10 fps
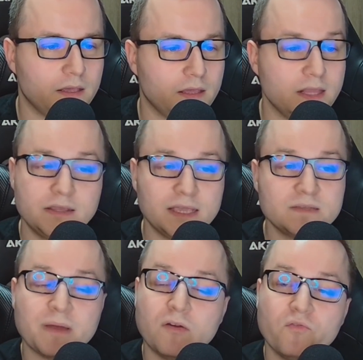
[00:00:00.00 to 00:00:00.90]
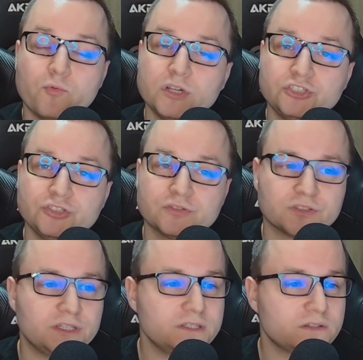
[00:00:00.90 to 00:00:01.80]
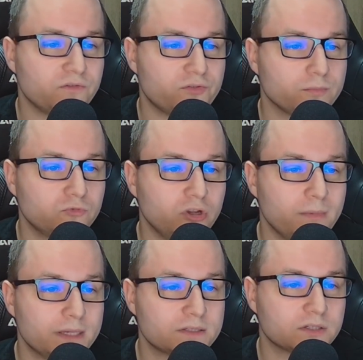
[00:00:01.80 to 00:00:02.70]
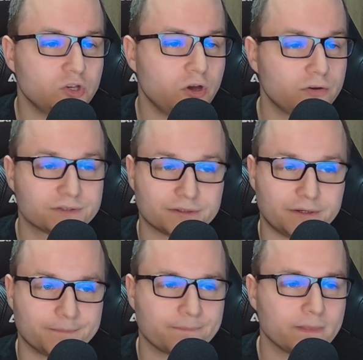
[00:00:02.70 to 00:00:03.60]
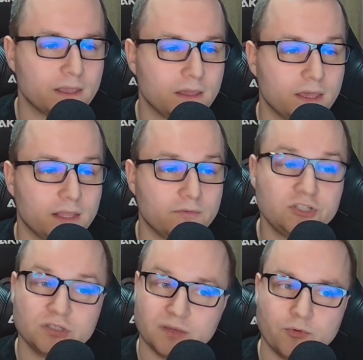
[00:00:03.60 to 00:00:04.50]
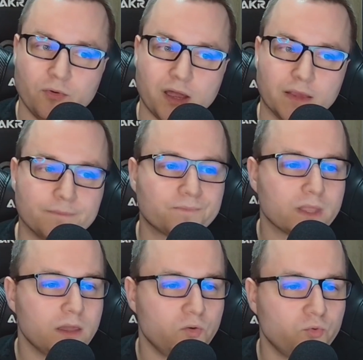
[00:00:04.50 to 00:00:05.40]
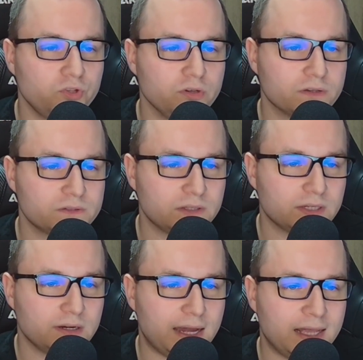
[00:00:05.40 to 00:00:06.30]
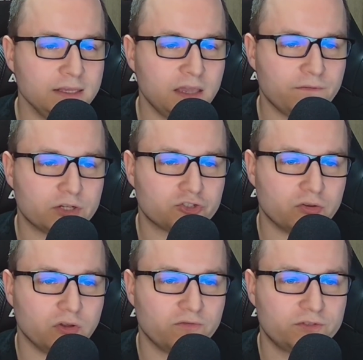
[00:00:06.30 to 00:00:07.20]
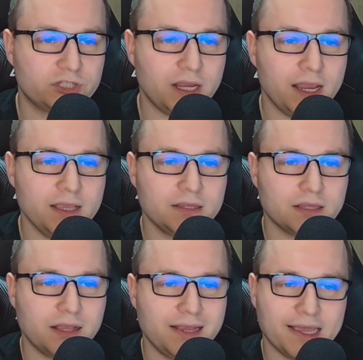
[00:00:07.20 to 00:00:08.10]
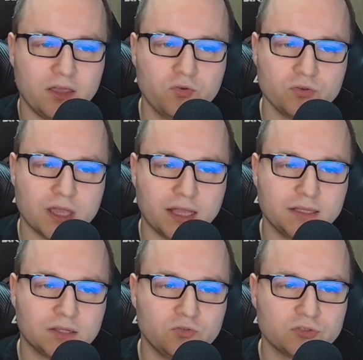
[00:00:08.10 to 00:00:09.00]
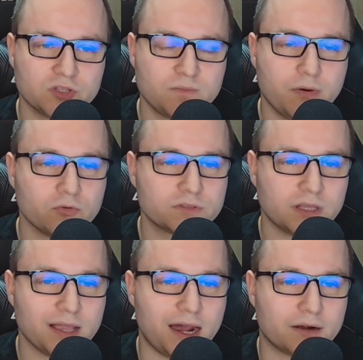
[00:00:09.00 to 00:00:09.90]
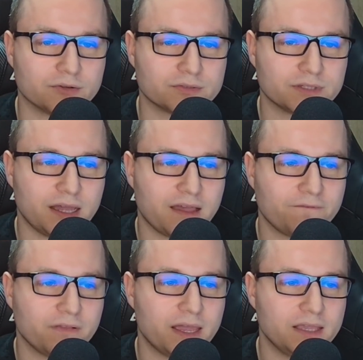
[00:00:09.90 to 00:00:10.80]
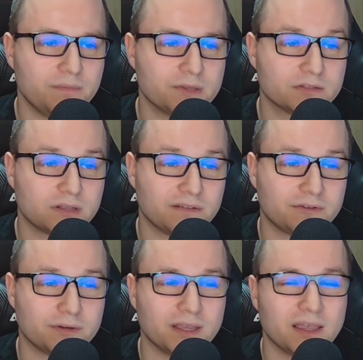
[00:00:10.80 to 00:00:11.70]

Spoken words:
Next pack of questions is from Thomas Hauser. Question number 1. Would you consider adding a version of J Laguna that uses bows and arrows, aka flying missile cavalry?